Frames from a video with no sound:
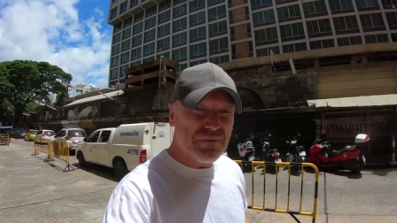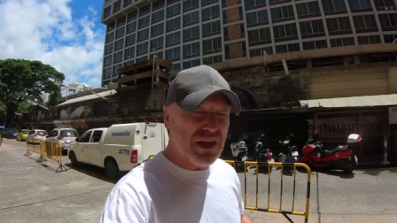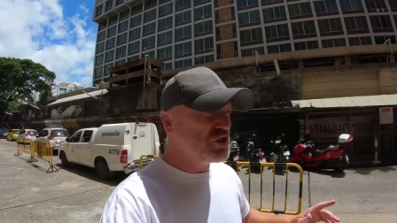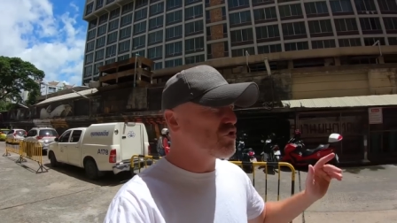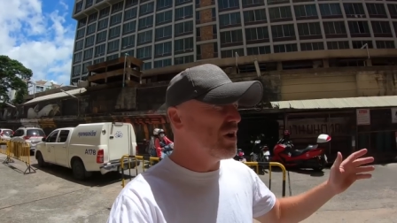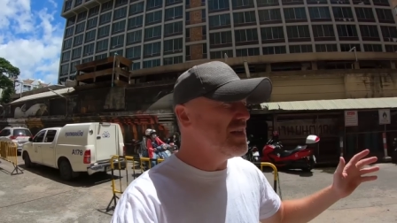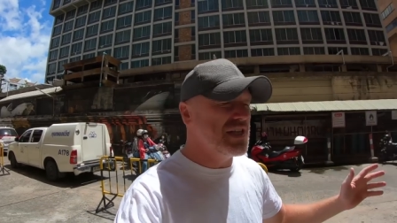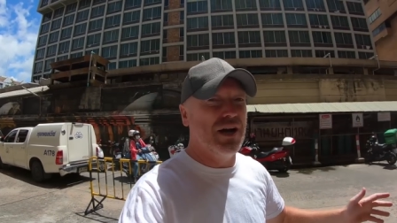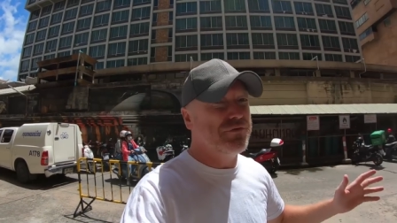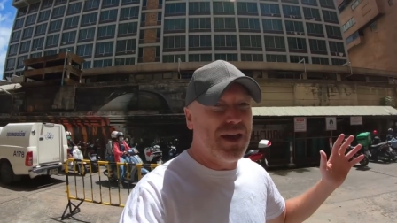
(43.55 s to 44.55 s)
It's crazy.
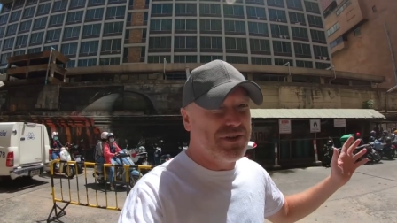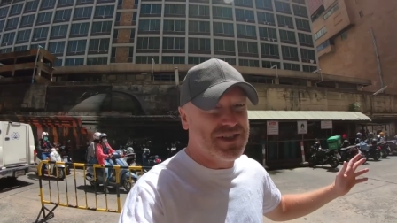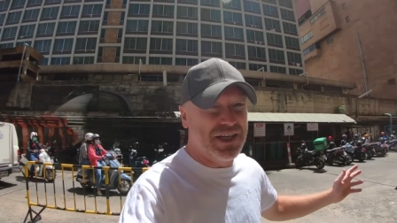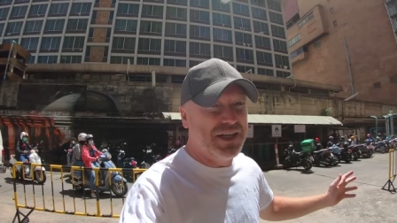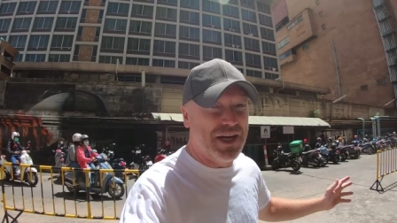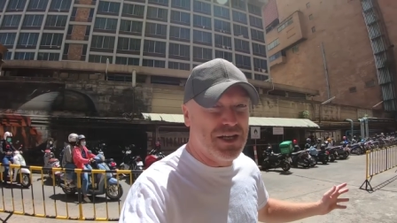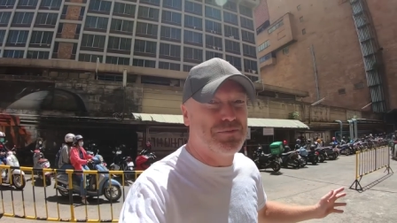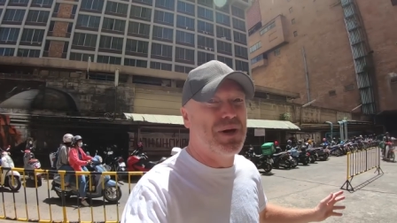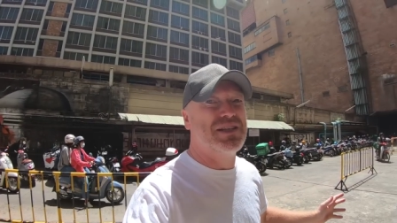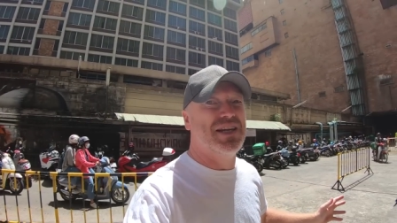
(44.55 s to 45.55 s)
I've never seen it as
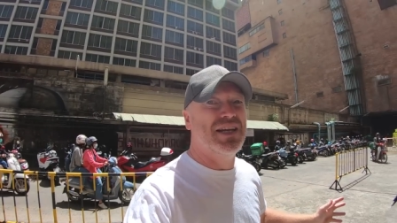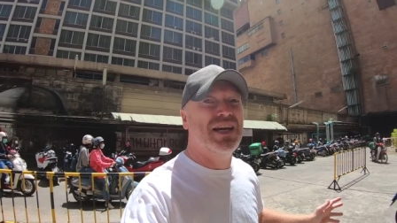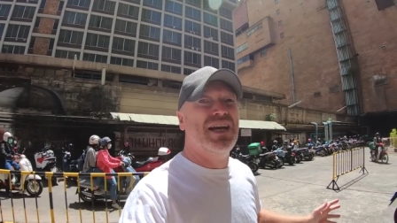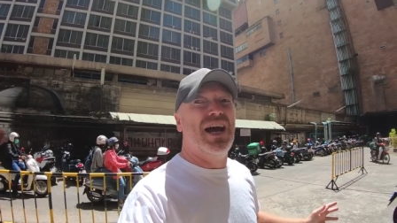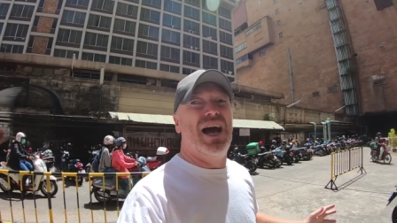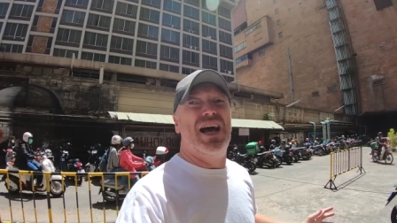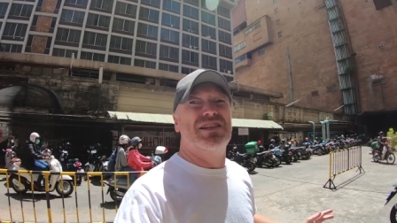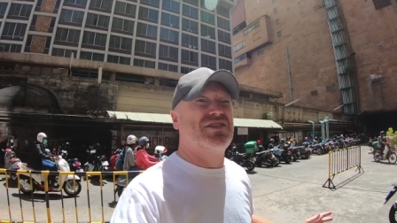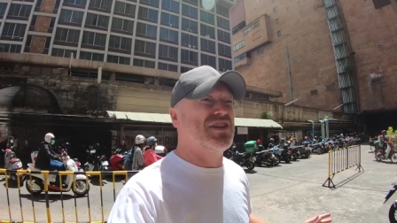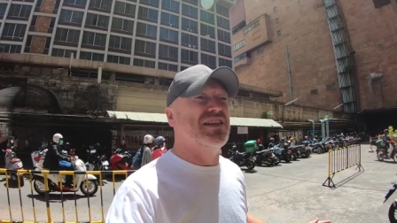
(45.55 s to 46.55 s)
busy as
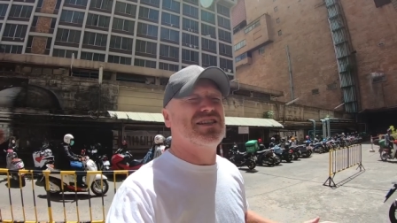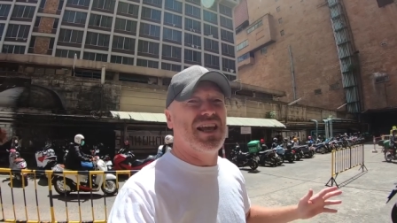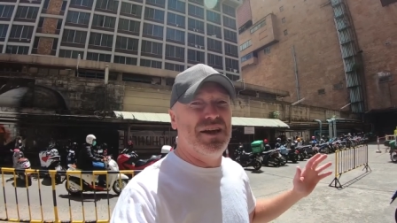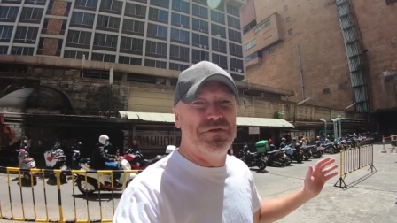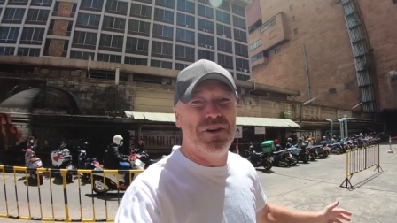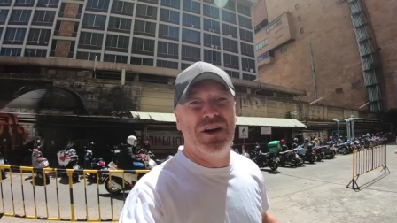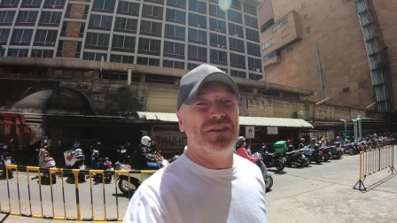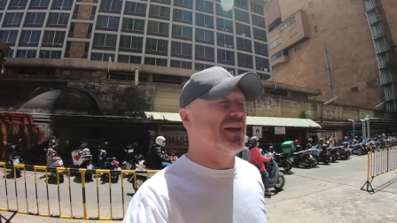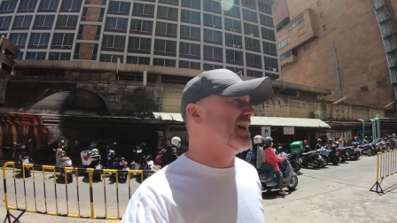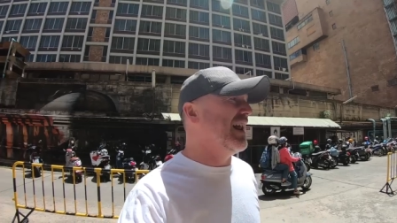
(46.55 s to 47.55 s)
since they've
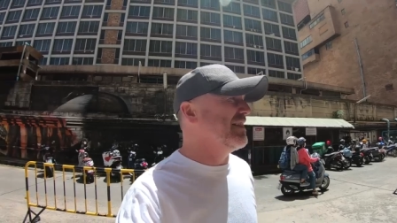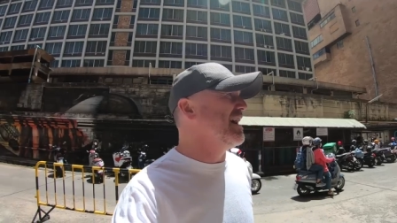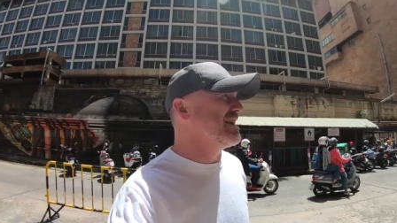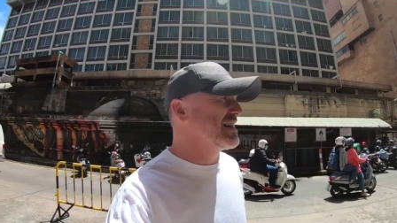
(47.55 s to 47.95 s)
declared that it's